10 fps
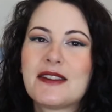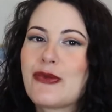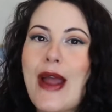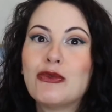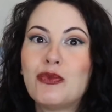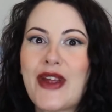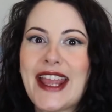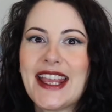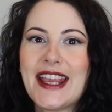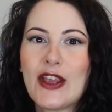
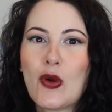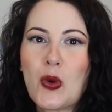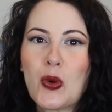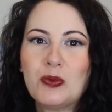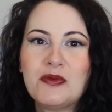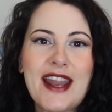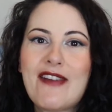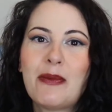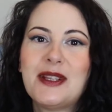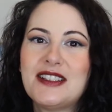groundbreaking or
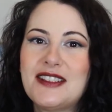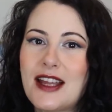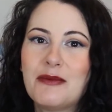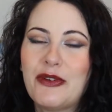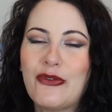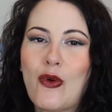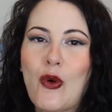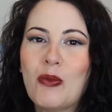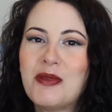never been done before,